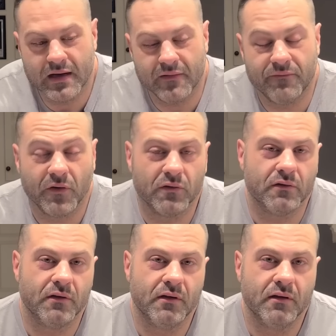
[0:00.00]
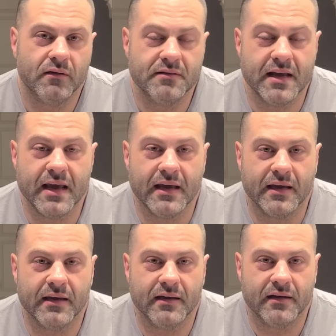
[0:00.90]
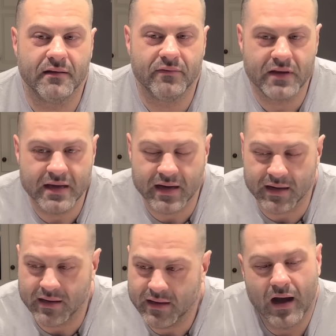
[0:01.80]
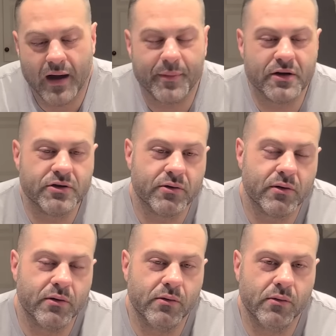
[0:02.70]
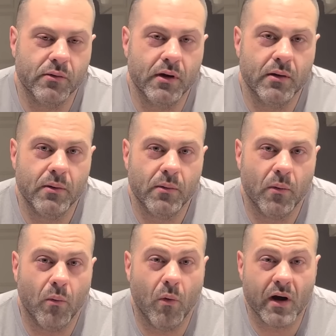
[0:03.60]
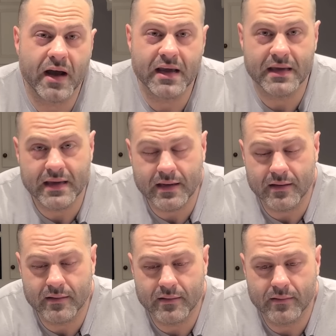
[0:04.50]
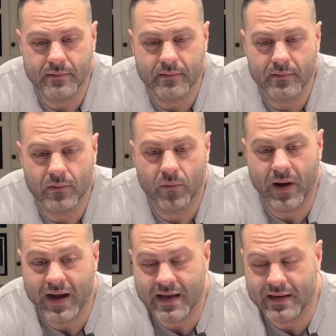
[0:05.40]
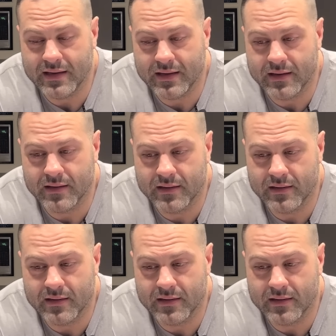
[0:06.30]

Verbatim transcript: a full day of eating. I'm going to show you what I eat, when I eat it.